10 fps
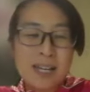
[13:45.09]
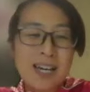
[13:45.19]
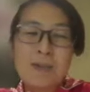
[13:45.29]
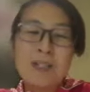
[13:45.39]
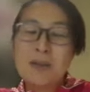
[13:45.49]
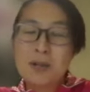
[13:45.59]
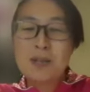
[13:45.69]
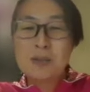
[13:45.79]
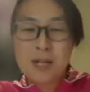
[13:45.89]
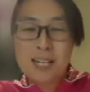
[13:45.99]
I really
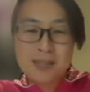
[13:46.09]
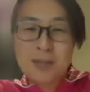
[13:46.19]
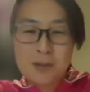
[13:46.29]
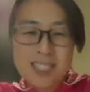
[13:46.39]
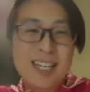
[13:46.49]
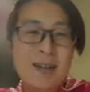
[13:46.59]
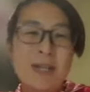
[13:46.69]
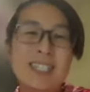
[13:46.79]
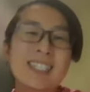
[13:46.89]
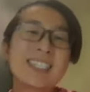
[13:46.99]
worked, enjoyed with him.
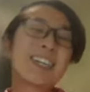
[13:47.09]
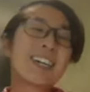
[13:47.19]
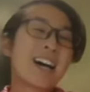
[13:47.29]
I just